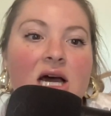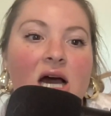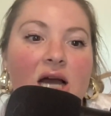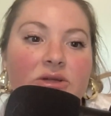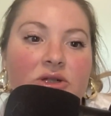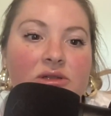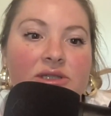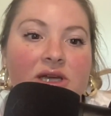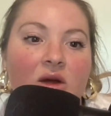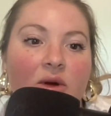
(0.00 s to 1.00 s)
I was
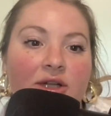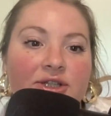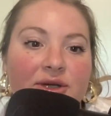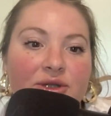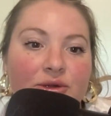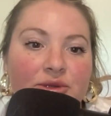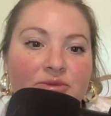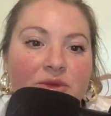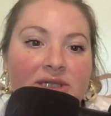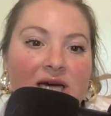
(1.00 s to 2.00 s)
closing at work, so I told
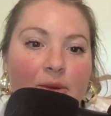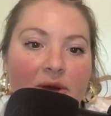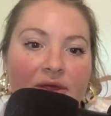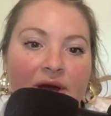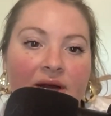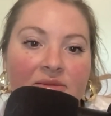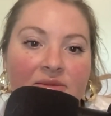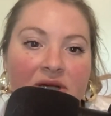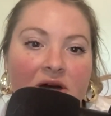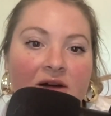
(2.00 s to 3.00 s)
him what time I thought I'd
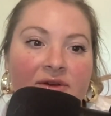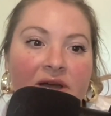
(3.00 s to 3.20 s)
be off